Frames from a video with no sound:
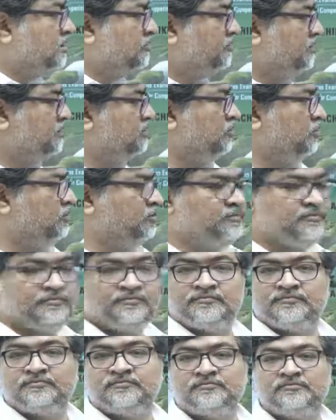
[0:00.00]
wrong.
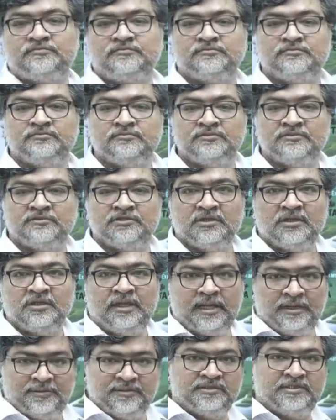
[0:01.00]

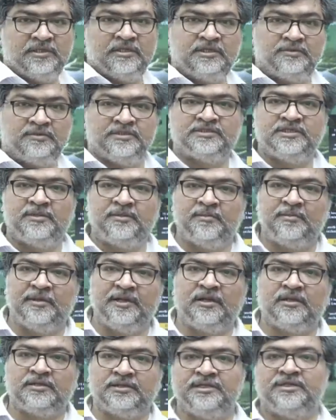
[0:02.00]
It was given by
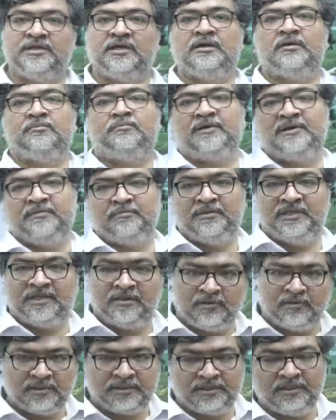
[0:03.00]
Akira
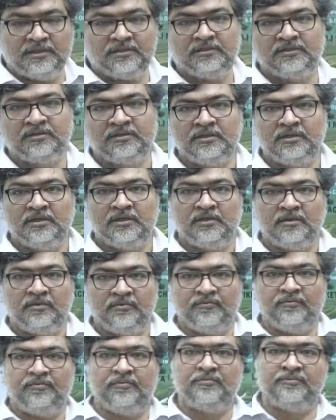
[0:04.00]
Miyawaki.
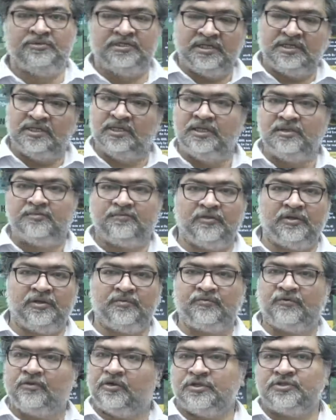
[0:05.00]
Generally, for a
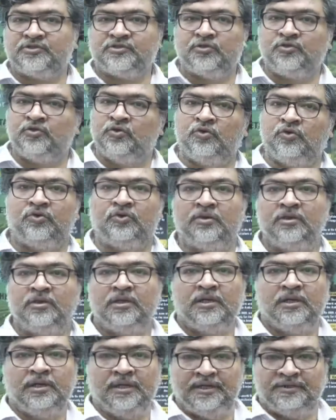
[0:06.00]
forest to grow,
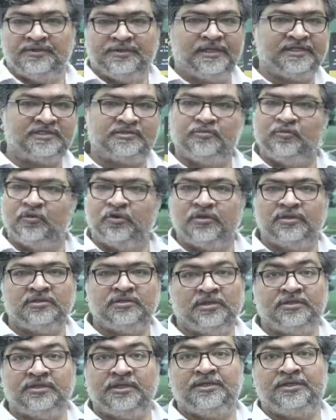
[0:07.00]
it takes more than
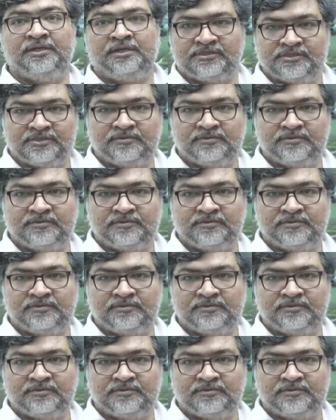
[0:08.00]
100 years,